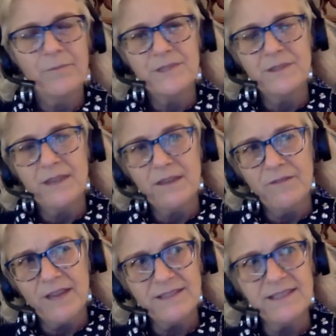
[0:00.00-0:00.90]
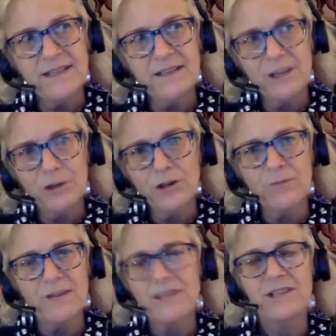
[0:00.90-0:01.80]
events in
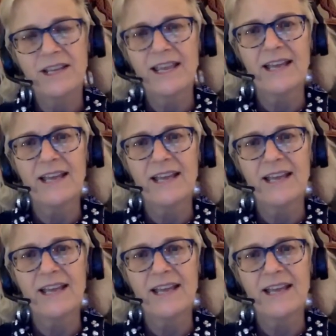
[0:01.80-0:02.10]
Gilgamesh that can't